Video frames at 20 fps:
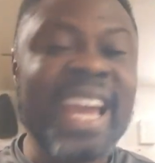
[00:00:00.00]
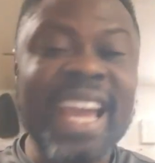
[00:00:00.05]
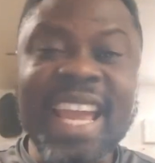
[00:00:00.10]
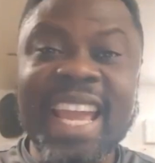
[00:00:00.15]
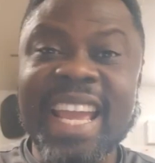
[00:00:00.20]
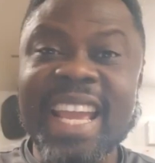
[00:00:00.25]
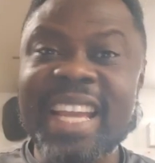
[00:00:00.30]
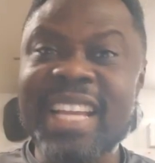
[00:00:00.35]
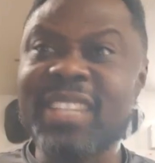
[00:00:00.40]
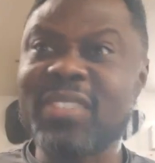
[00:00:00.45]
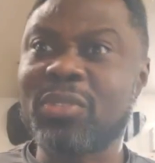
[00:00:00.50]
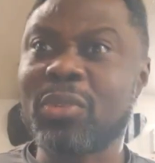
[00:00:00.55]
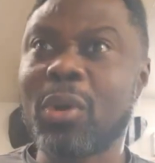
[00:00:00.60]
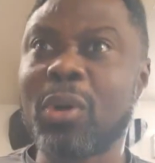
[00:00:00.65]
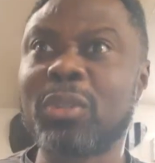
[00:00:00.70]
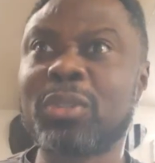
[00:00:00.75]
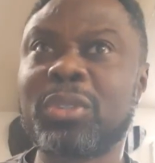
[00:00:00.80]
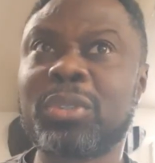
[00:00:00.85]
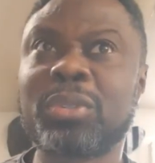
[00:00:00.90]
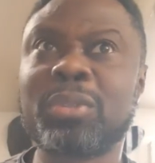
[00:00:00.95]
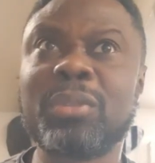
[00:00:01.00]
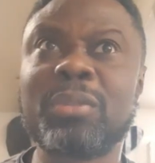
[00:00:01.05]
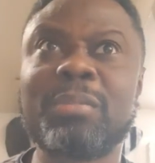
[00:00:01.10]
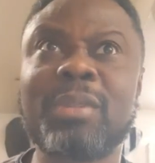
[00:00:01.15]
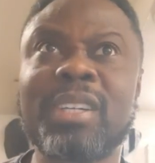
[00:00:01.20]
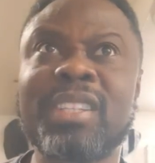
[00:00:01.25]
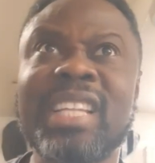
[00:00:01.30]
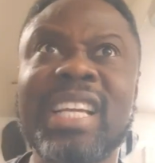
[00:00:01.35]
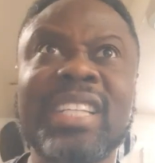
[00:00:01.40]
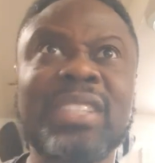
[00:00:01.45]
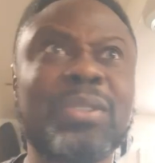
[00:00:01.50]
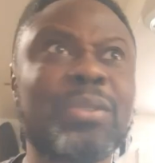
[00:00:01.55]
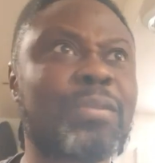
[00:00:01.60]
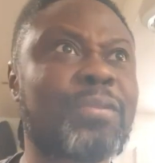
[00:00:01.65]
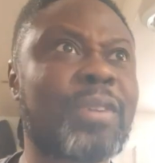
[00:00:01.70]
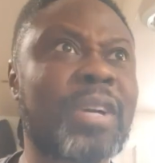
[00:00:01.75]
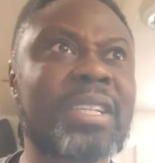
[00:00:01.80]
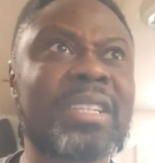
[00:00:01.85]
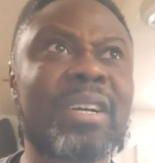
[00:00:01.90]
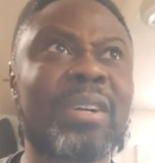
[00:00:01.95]
A is all true, but then you
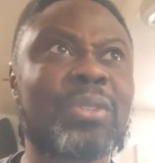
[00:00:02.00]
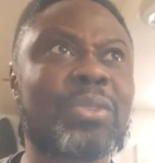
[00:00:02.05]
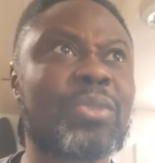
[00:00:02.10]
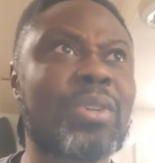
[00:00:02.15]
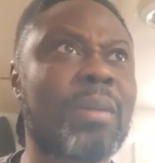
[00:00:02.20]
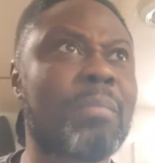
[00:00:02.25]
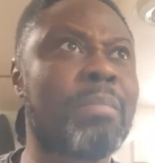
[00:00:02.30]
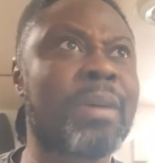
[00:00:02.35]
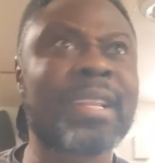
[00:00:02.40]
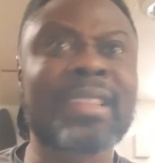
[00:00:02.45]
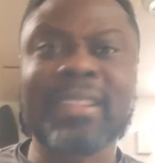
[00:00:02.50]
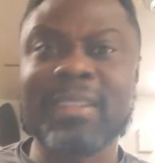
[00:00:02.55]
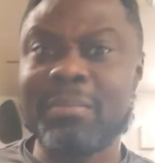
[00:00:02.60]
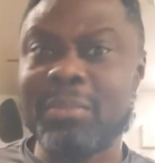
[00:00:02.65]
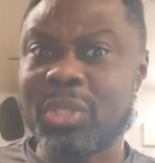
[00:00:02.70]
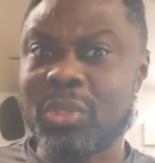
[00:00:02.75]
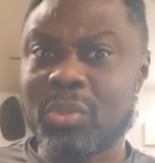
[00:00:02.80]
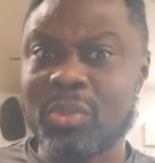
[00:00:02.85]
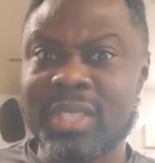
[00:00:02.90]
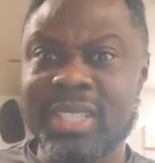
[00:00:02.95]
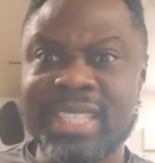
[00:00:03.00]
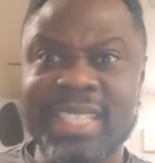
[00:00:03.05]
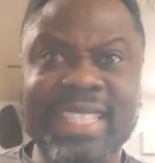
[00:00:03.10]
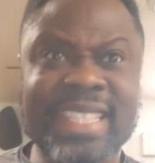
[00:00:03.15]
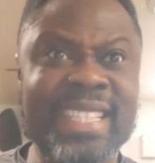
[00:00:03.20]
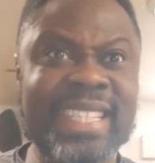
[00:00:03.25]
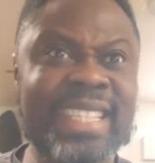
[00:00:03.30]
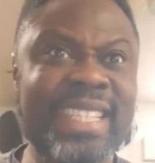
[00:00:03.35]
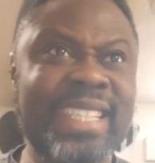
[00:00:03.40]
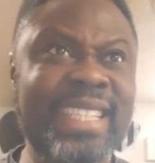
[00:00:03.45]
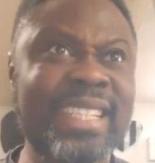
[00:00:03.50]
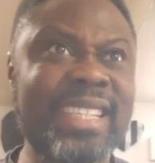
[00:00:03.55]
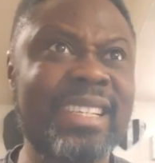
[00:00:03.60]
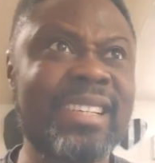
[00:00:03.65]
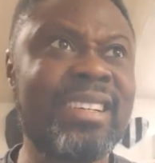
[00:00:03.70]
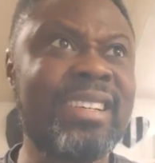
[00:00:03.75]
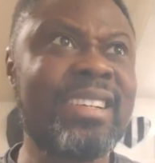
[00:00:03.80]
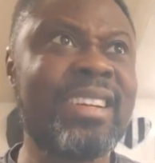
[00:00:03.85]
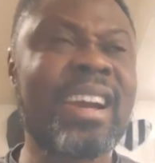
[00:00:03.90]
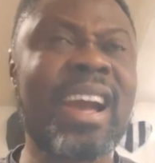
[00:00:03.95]
find out you are battling between D
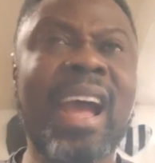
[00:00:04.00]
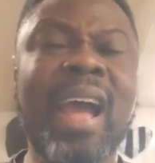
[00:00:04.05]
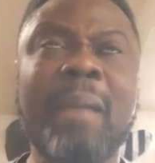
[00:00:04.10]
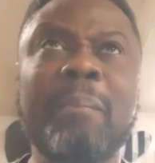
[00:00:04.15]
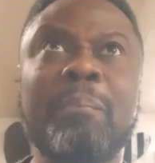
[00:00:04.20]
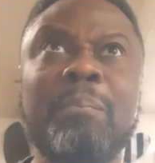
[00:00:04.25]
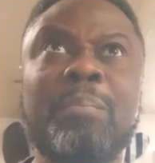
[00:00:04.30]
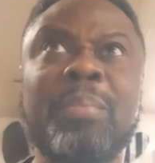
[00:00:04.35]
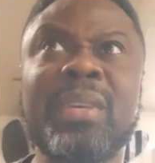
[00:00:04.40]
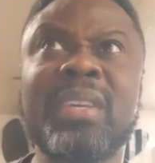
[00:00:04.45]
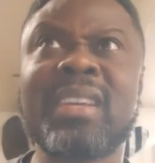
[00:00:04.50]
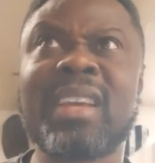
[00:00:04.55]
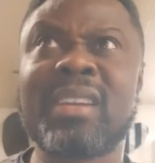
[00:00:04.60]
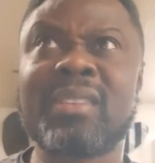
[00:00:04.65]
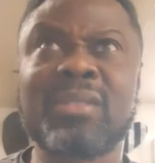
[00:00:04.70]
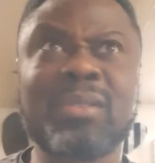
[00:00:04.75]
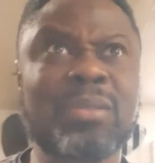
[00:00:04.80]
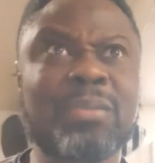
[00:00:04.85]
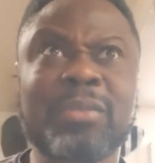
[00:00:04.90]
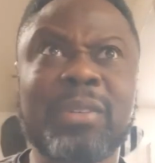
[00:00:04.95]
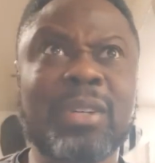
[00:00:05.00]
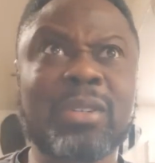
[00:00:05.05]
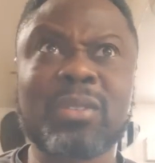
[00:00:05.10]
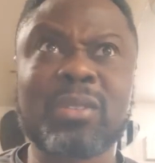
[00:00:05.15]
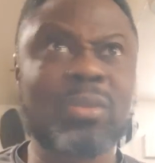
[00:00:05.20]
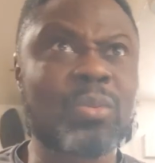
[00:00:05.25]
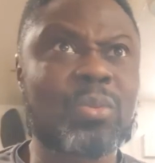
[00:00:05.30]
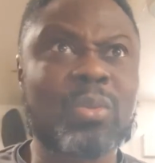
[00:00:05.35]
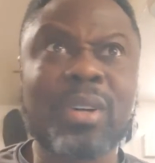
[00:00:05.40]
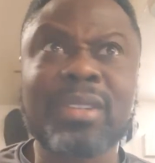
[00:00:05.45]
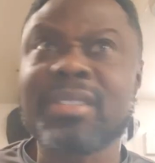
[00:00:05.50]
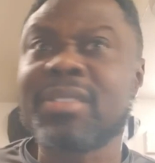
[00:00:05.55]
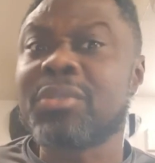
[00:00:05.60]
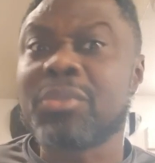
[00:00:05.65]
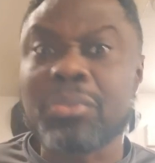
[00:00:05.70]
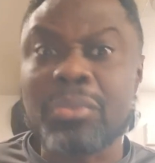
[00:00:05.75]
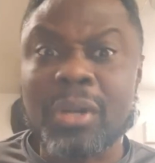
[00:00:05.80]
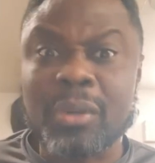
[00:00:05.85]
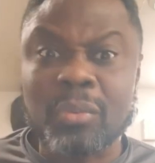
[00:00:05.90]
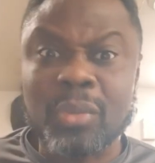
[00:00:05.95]
and B, and you felt, what
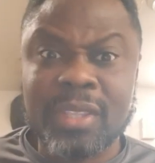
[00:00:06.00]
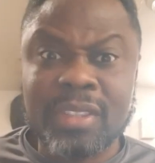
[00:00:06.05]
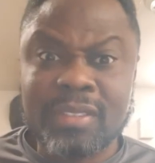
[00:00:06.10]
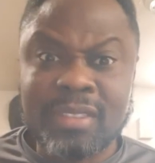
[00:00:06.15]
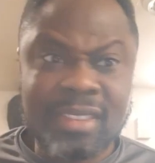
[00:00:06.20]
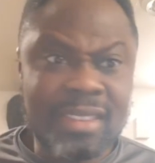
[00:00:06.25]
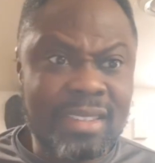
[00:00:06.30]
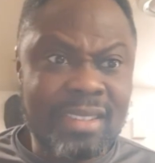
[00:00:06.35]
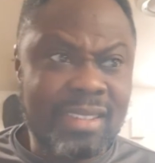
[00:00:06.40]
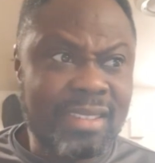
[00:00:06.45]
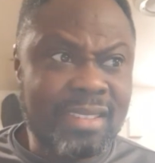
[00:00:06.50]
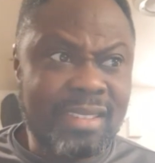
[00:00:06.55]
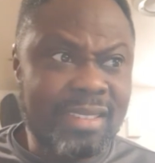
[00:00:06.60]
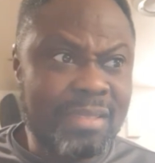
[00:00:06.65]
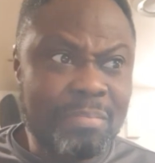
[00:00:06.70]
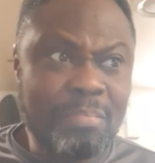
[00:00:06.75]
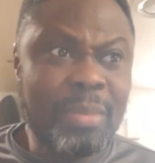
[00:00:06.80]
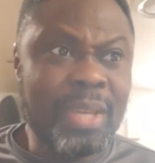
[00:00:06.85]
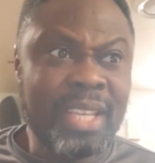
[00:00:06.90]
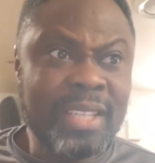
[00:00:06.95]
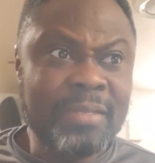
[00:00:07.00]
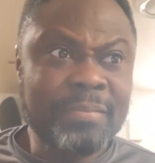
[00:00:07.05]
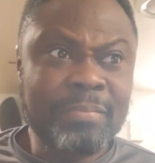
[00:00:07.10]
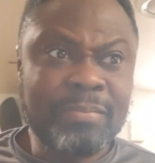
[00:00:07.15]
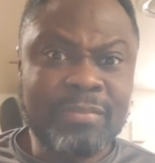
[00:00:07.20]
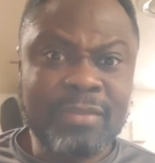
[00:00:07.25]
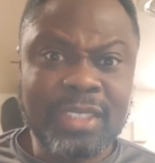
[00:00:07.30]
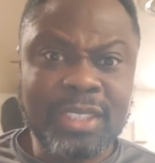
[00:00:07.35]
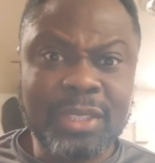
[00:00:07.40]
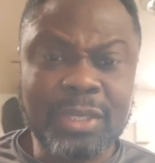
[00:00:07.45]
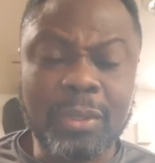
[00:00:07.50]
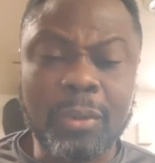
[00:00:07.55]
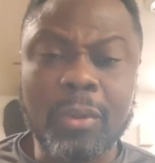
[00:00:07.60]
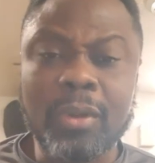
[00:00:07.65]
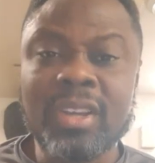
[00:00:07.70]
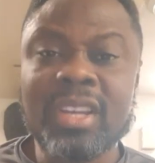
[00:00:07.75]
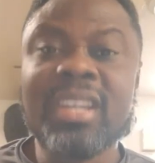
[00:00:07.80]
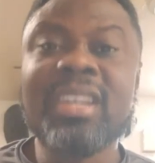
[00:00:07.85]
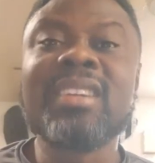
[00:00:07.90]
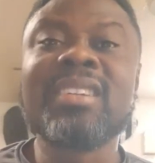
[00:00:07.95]
is wrong with me? You know,
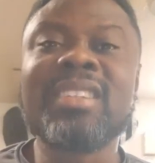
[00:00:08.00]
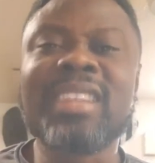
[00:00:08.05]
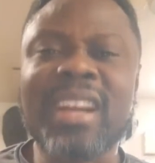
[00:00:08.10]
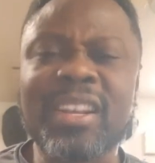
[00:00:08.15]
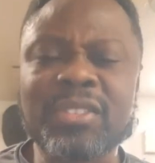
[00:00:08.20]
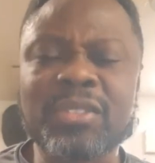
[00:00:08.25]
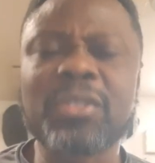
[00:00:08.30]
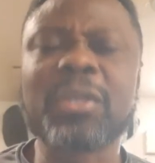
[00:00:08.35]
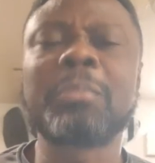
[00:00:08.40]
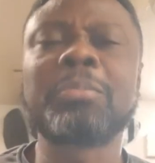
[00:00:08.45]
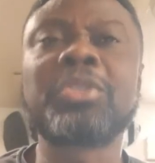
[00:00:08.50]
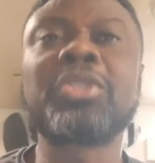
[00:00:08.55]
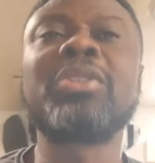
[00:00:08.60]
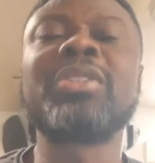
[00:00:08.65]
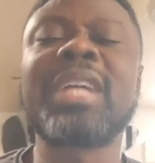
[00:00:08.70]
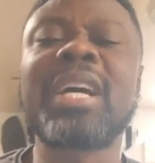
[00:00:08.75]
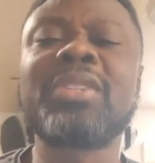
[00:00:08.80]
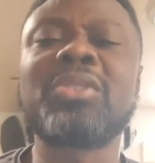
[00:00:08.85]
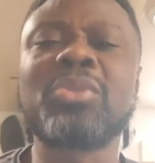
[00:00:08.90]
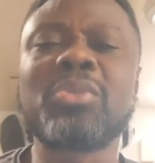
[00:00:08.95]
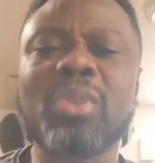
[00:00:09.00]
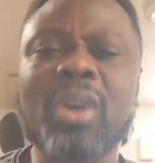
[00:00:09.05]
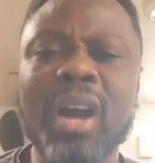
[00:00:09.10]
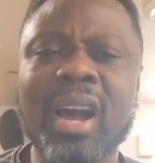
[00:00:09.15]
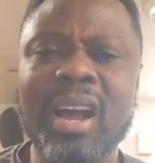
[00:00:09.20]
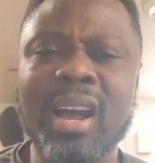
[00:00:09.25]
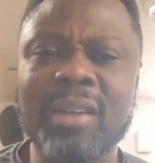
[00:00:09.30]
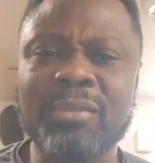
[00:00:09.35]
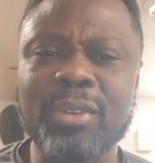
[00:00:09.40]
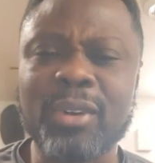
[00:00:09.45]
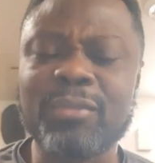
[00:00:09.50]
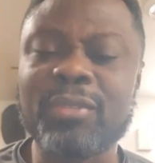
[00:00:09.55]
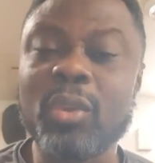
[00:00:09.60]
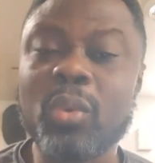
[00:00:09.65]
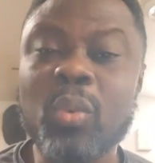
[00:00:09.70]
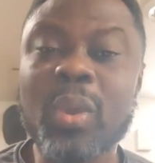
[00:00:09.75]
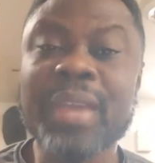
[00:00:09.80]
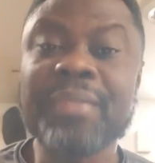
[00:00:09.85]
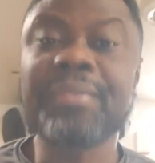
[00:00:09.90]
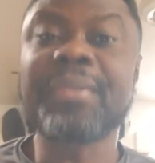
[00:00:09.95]
the assumption that you have of the
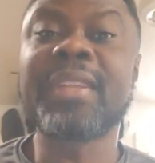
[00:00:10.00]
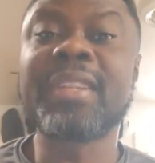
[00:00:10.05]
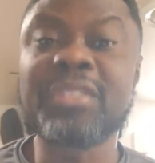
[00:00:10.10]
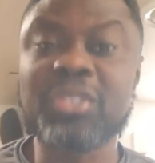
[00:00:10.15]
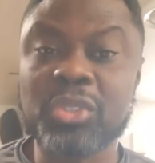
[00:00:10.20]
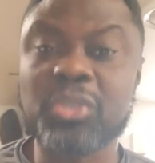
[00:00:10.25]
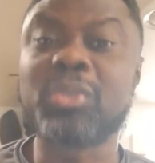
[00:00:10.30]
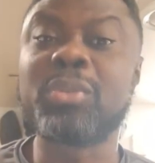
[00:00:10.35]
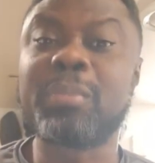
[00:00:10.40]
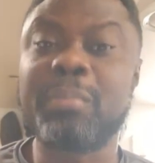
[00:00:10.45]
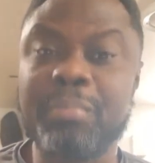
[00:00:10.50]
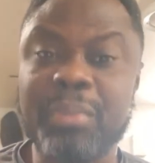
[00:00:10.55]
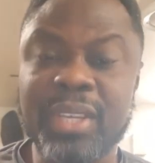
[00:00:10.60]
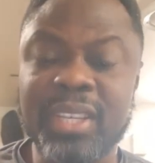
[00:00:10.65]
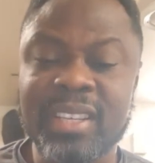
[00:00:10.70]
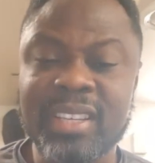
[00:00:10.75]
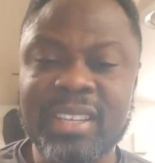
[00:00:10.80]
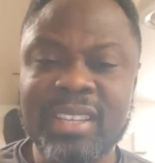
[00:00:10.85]
way things should be